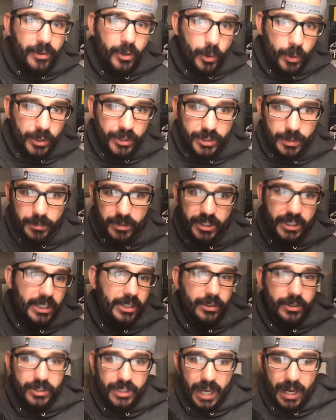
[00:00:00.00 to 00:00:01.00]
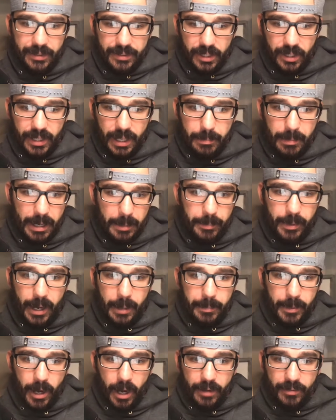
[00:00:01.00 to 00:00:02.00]
Who are some seniors out there that might
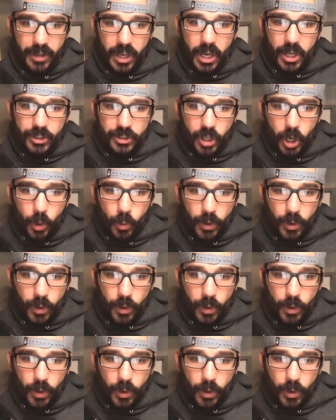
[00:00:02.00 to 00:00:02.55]
pop off? So